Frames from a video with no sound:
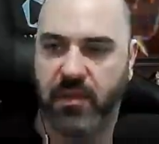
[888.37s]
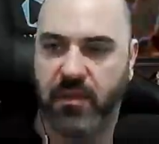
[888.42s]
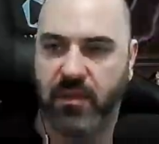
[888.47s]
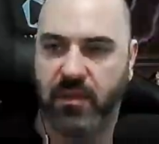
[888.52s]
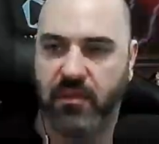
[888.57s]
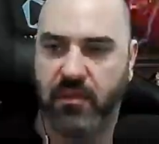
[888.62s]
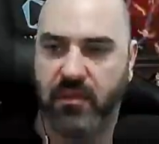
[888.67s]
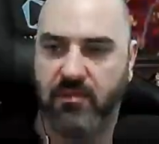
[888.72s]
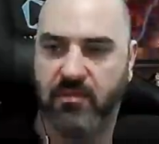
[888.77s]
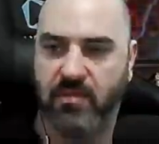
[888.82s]

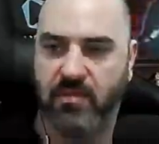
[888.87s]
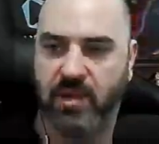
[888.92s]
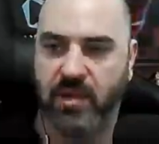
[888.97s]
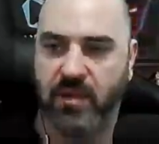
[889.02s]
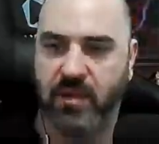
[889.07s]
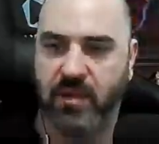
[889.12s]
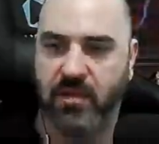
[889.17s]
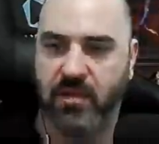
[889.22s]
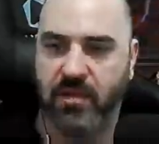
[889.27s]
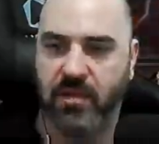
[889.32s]
the Squire
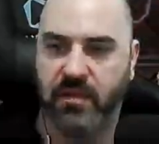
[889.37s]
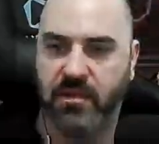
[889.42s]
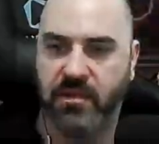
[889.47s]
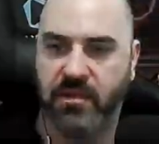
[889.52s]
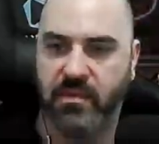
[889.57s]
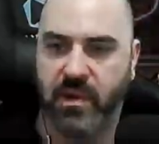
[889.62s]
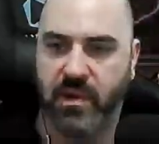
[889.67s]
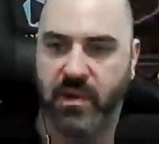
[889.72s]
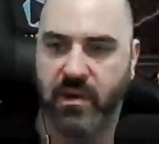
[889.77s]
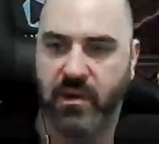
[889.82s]
on and the
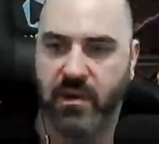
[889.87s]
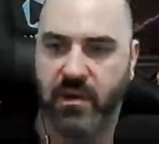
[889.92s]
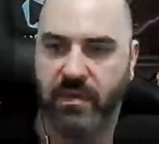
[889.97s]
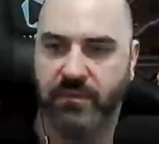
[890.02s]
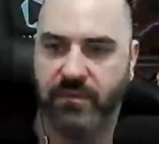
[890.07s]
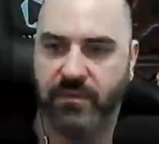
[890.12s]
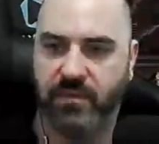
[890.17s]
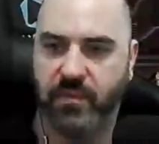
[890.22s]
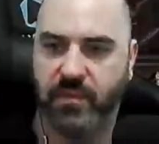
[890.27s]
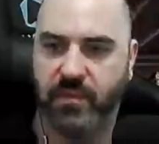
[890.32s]
Squire
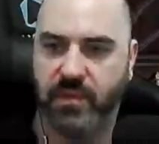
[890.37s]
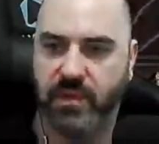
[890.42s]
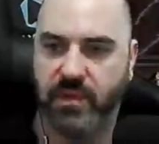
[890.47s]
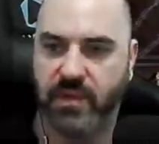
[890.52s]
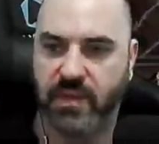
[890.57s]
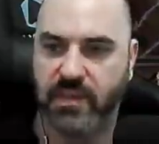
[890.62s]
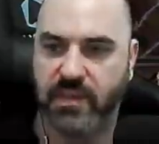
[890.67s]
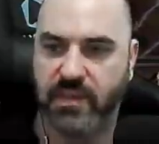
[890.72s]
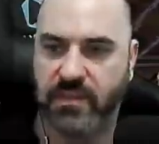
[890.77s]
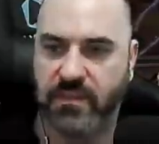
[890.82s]
off for when you need
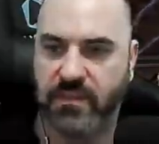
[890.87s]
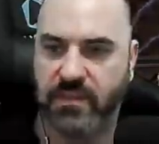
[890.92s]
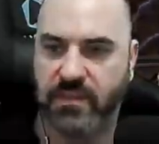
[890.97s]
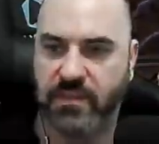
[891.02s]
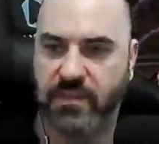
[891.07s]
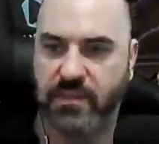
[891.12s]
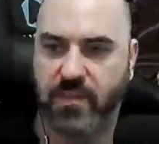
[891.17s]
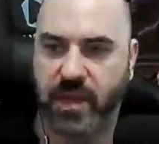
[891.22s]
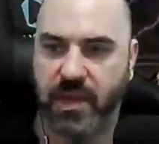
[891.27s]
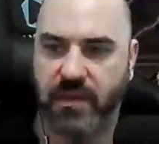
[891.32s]
to summon the
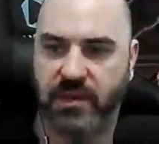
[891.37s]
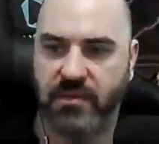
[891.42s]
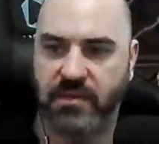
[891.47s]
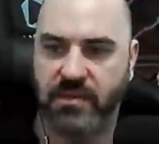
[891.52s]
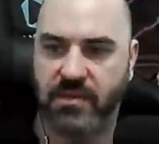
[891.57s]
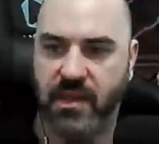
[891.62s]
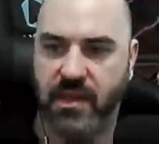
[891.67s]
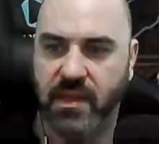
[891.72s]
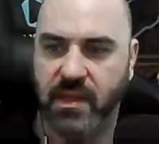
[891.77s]
spiders